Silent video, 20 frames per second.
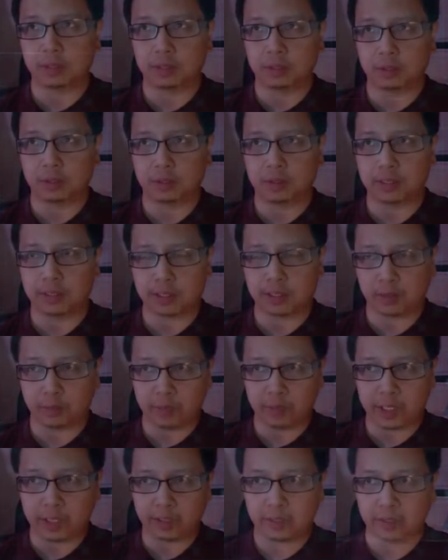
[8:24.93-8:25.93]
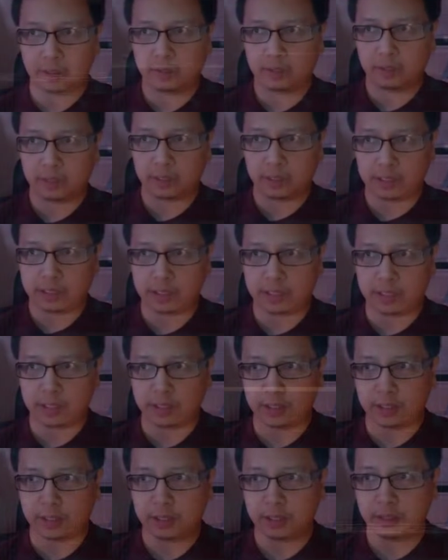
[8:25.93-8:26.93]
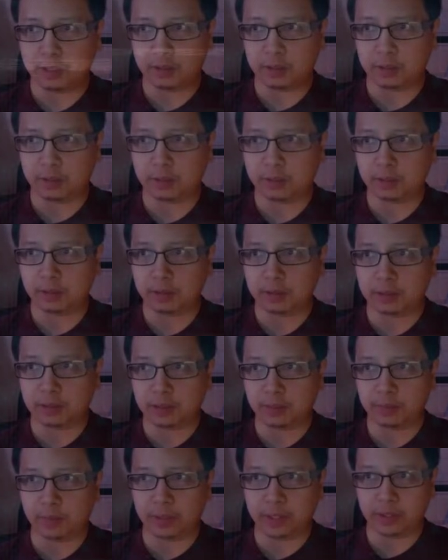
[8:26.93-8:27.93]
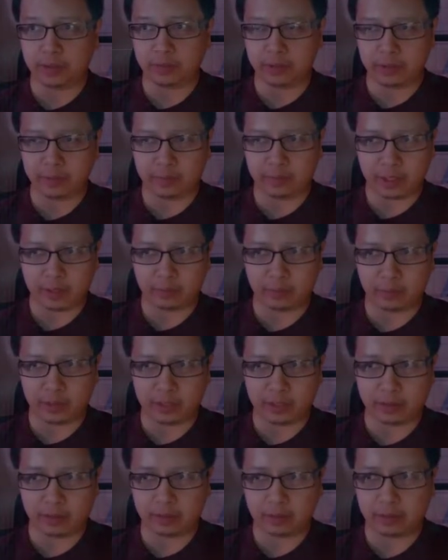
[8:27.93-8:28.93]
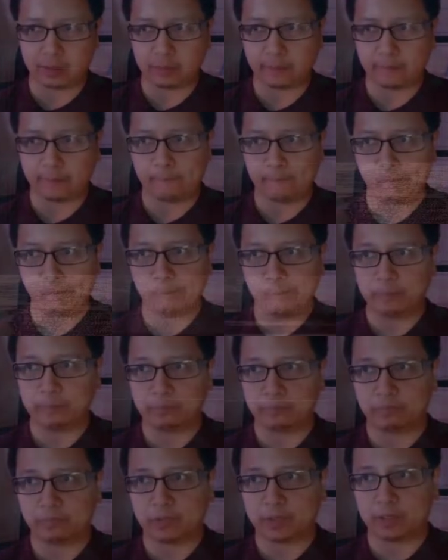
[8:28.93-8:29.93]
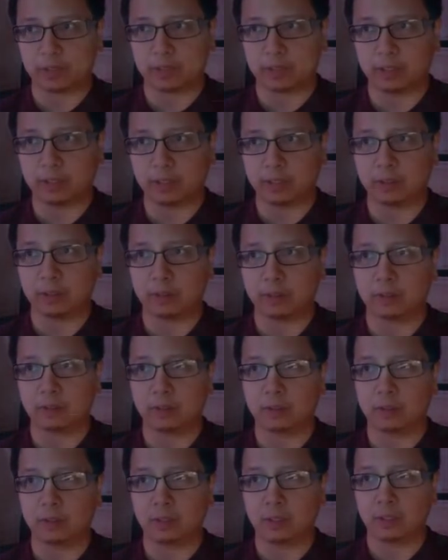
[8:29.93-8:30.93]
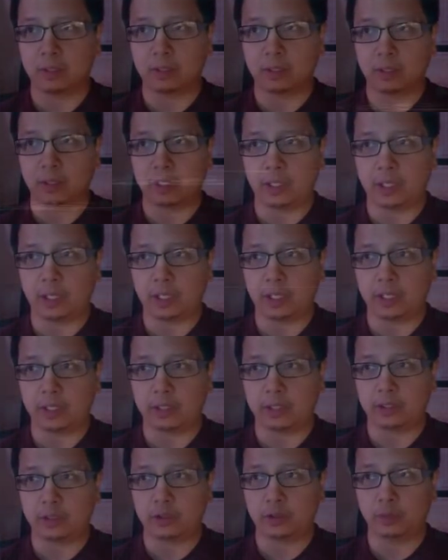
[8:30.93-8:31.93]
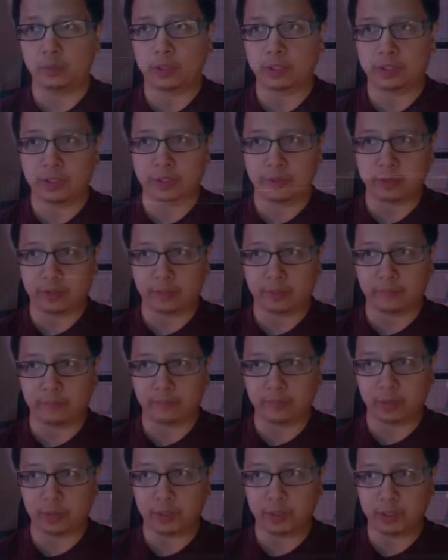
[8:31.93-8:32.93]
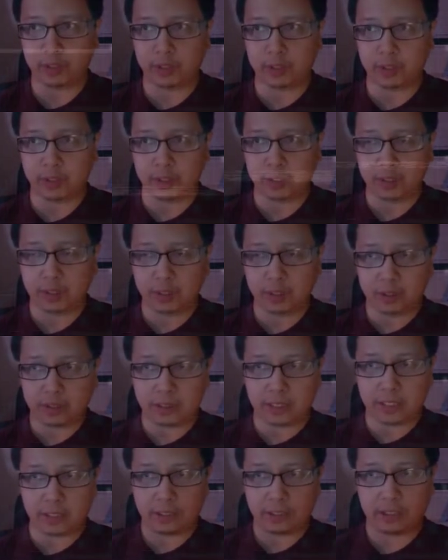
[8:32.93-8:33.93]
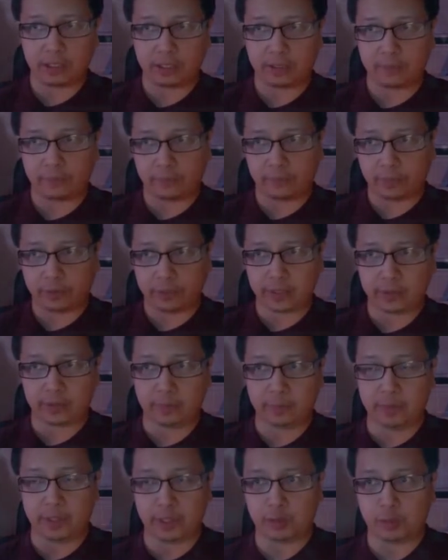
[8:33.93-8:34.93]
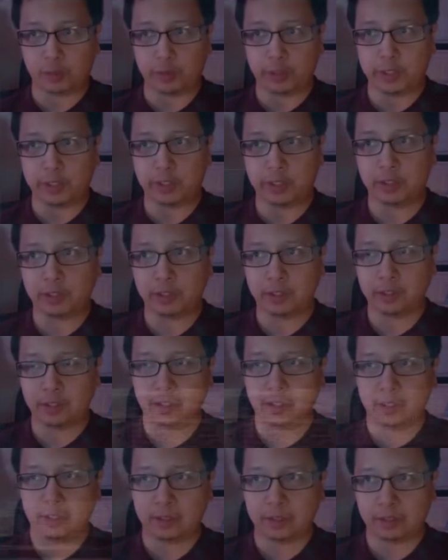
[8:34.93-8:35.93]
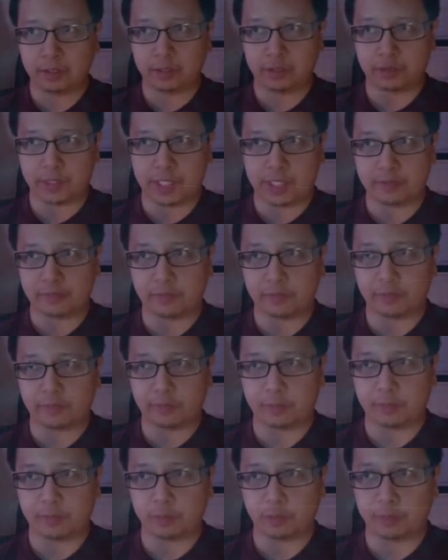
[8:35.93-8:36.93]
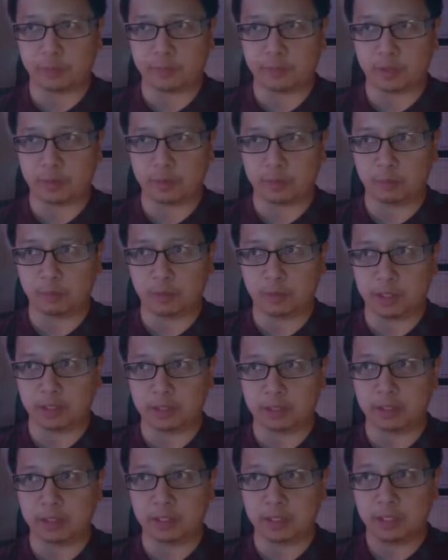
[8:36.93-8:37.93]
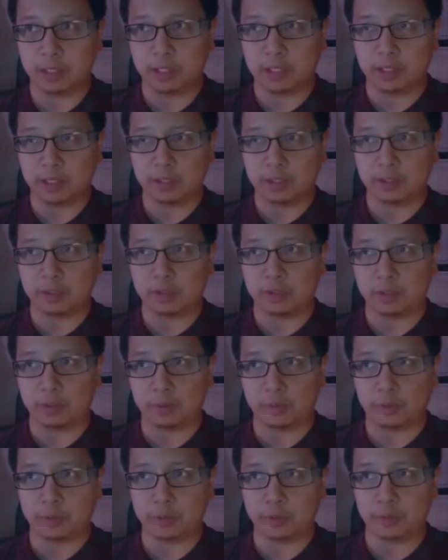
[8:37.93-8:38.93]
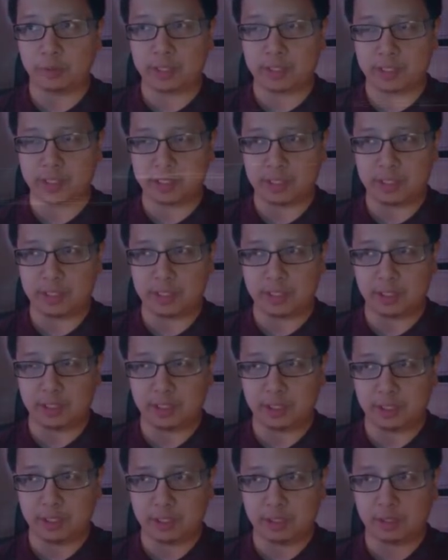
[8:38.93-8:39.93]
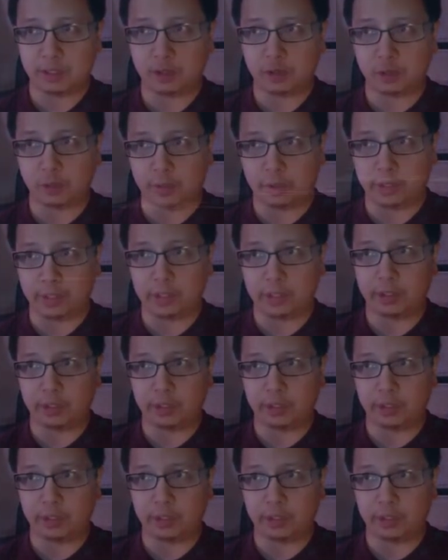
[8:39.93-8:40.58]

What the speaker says: Let's go back. Let's hit the button in the bottom right there. Click it, and you want to convert it. Now you got to convert the Bitcoin that you transferred from crypto wallet to USD coin.